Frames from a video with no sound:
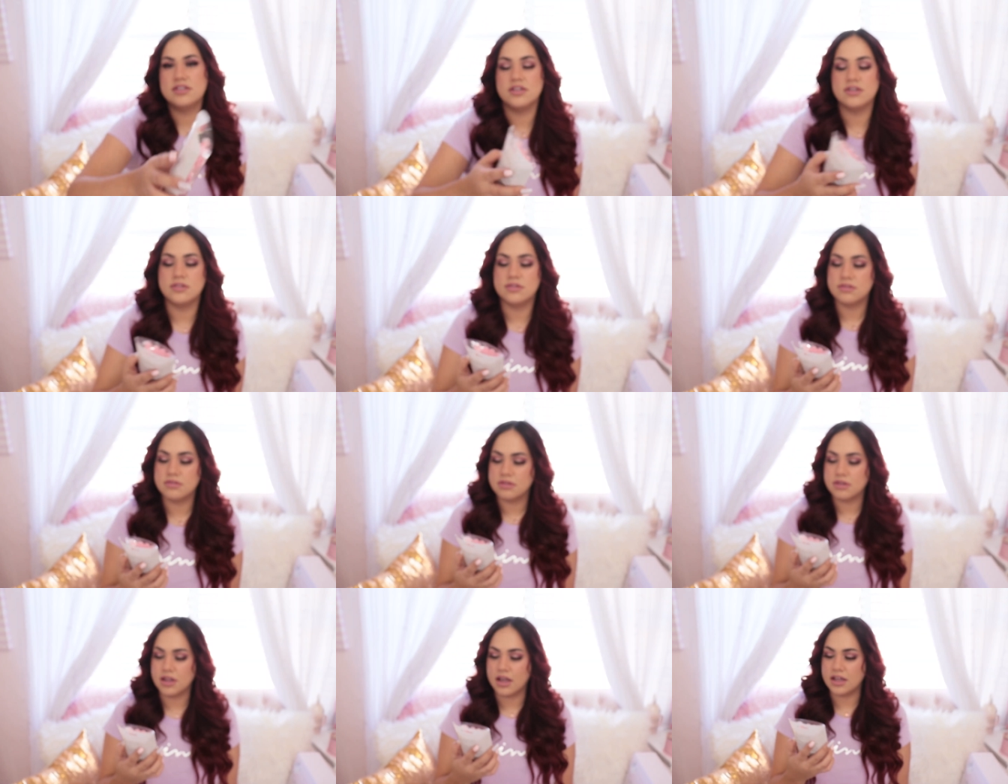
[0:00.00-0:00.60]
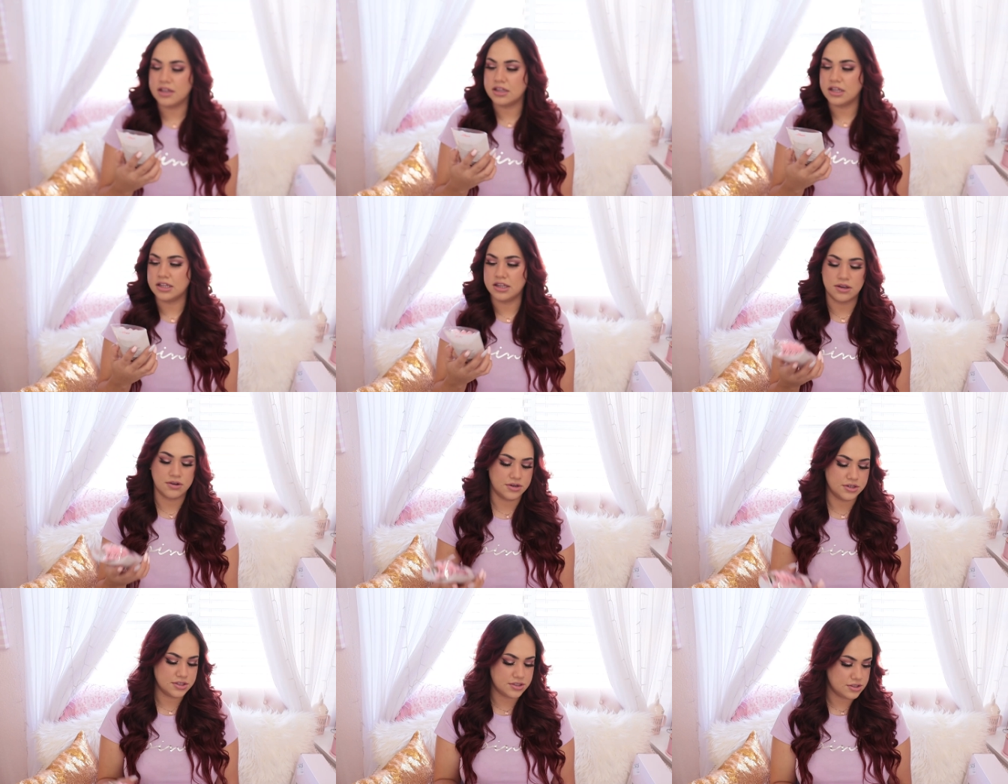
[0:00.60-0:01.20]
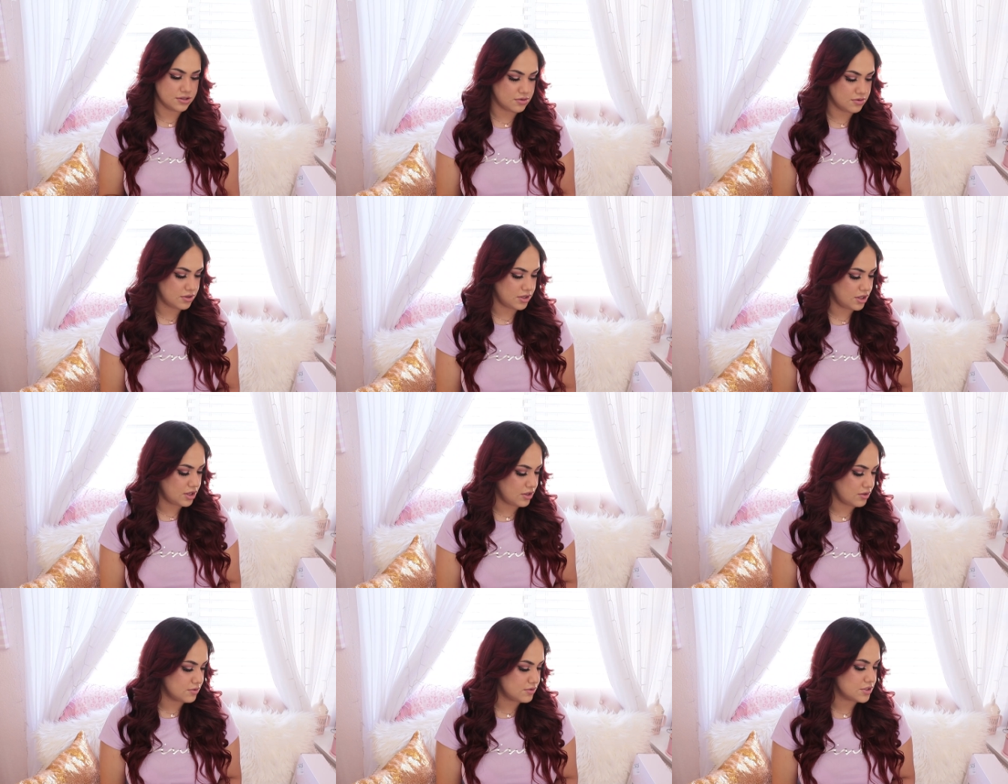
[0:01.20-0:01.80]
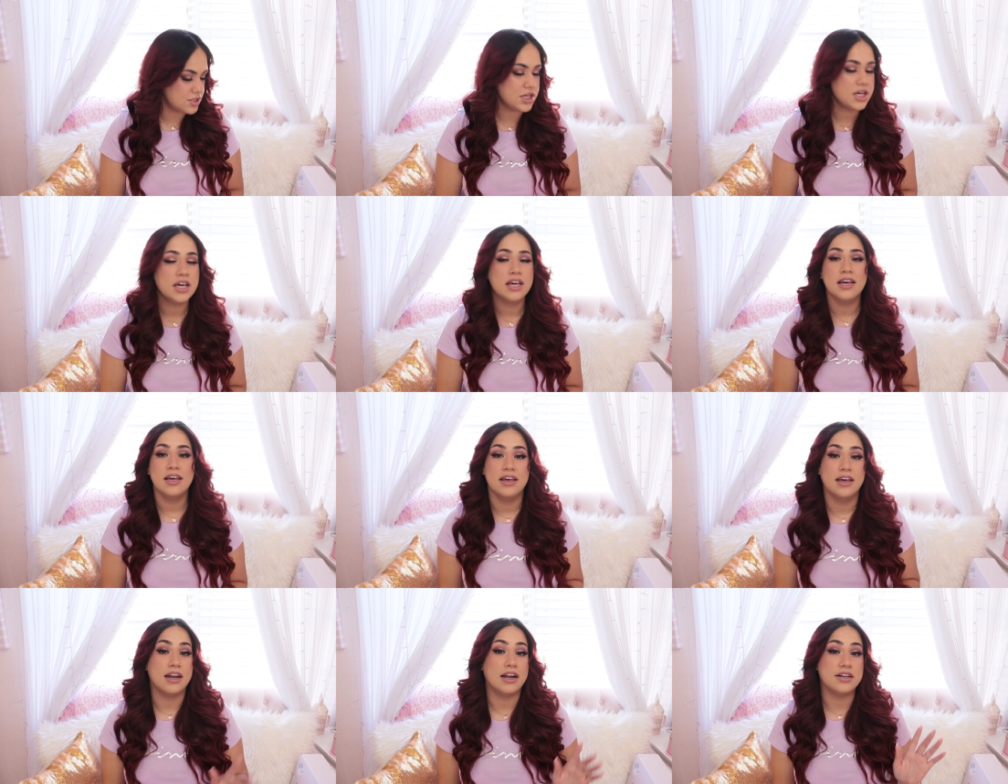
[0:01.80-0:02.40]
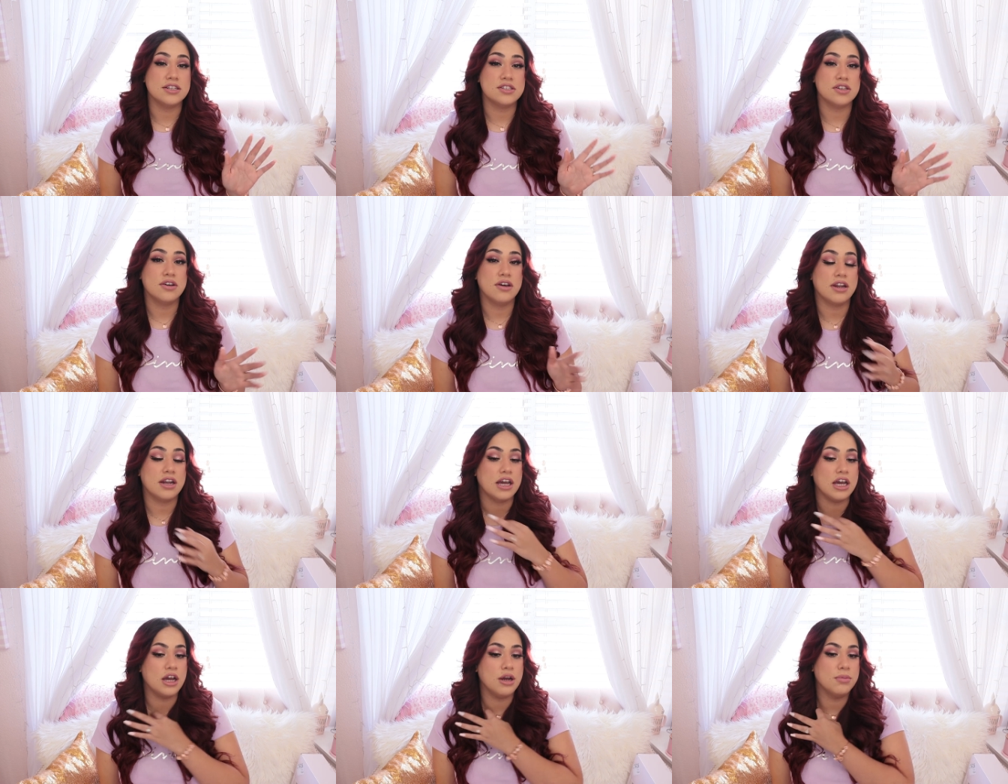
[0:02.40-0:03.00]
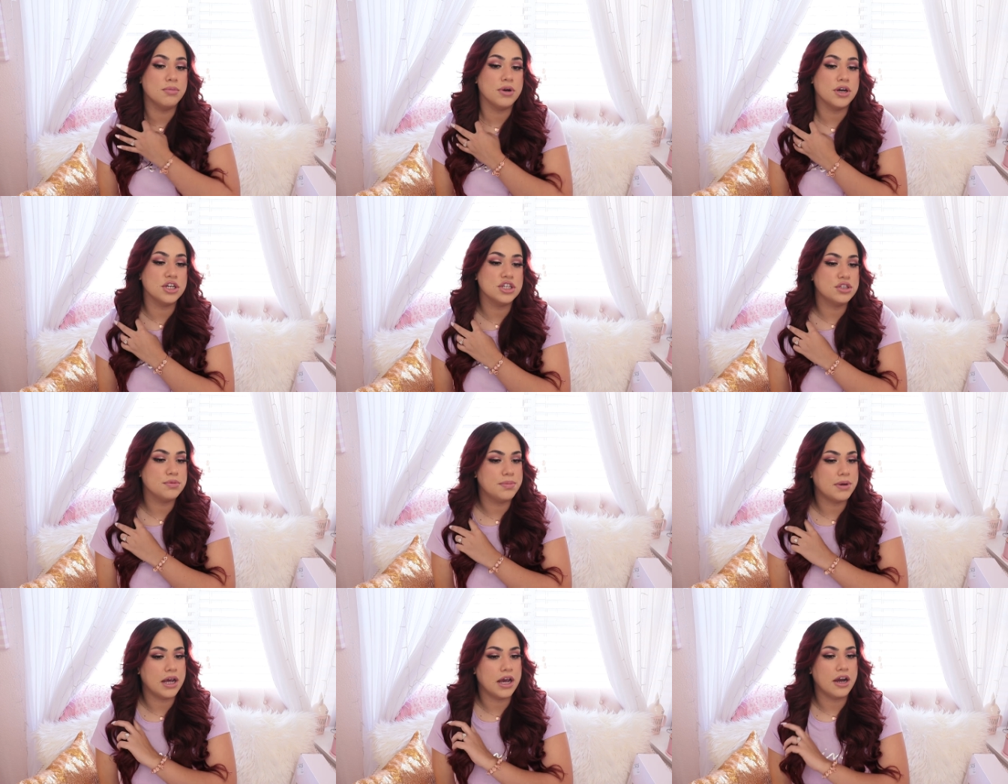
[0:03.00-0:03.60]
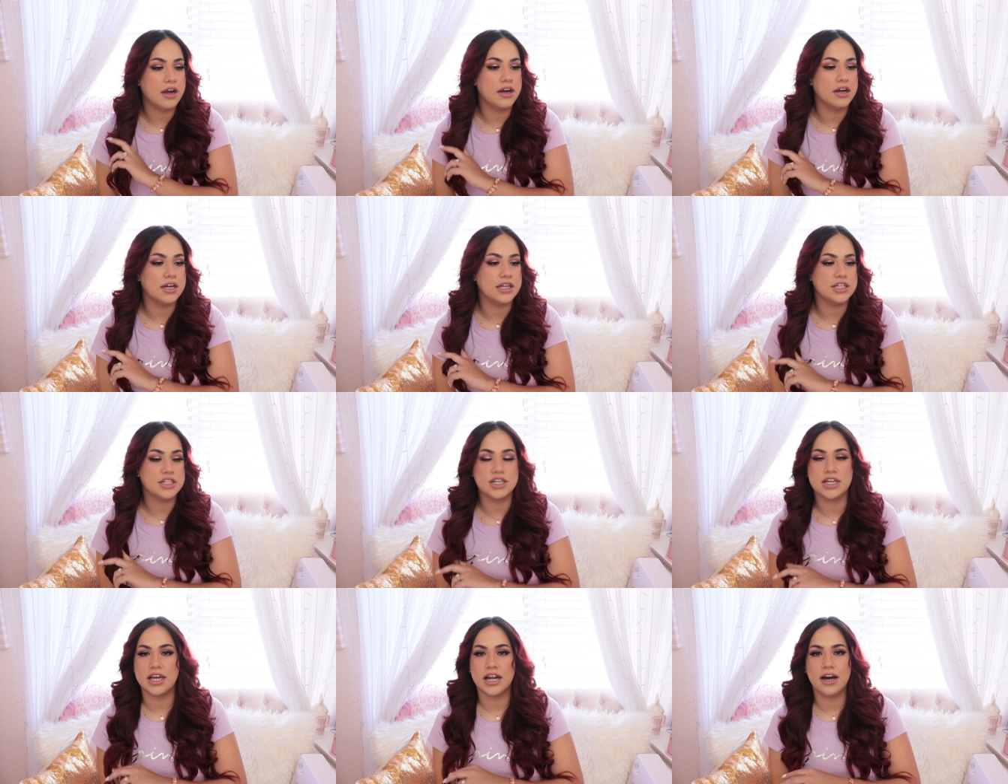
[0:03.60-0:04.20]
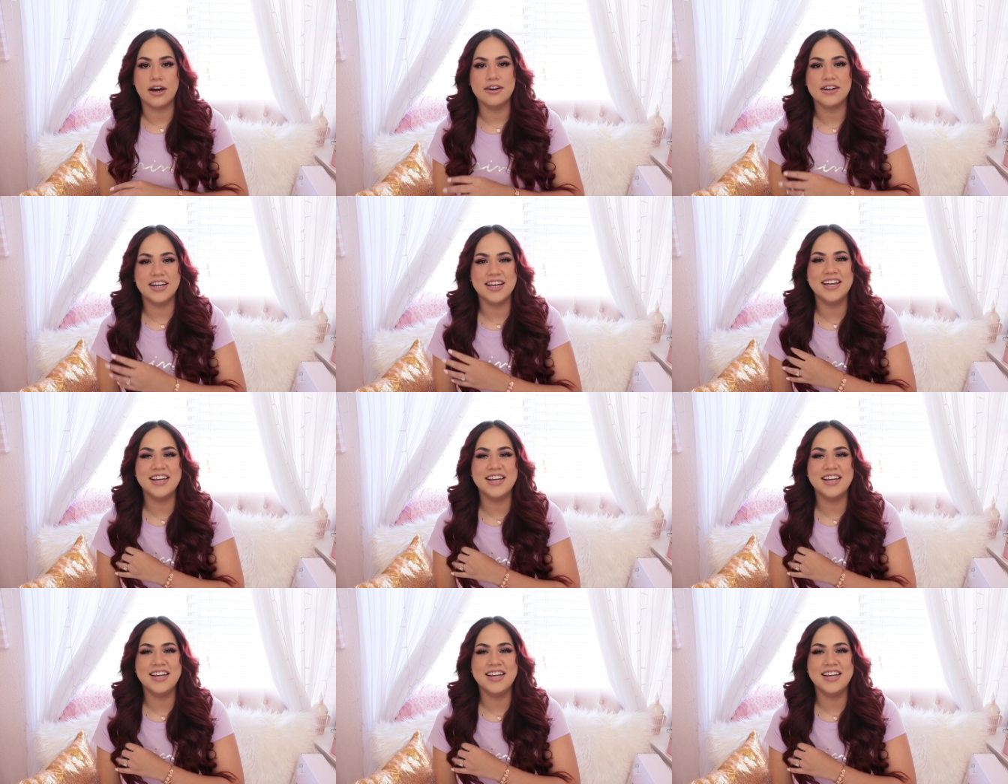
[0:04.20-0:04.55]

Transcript: So I thought they were so cute. And I also got a hairbrush, but I already took it out